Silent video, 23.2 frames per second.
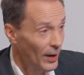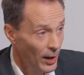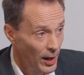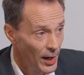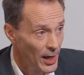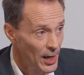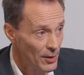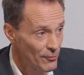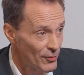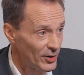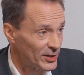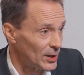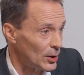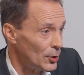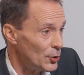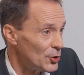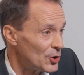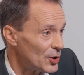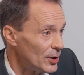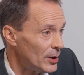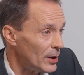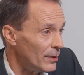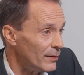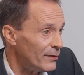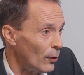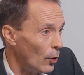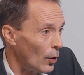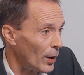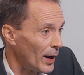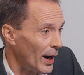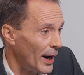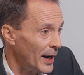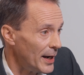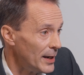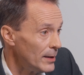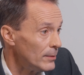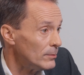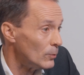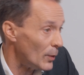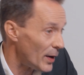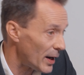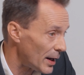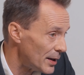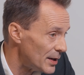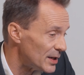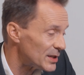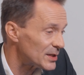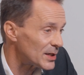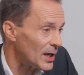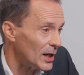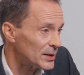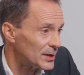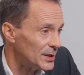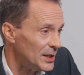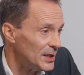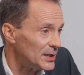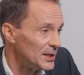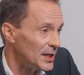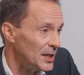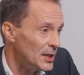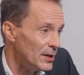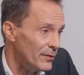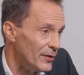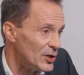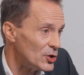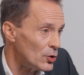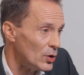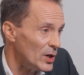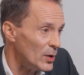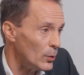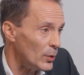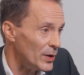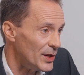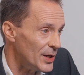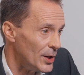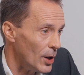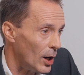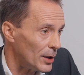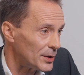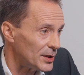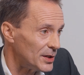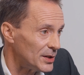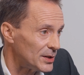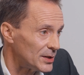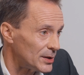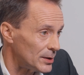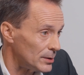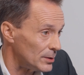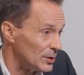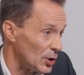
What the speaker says: higher resolution than 4K, we can discuss this individually with the artist